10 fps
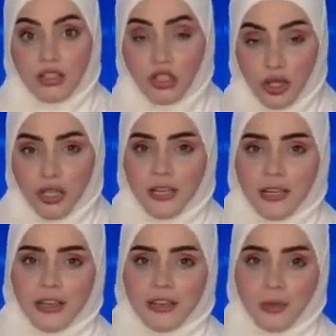took
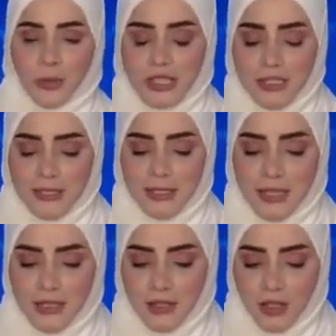the
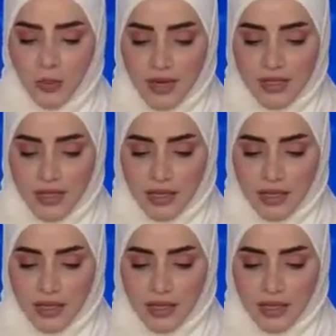presidency in the U.S.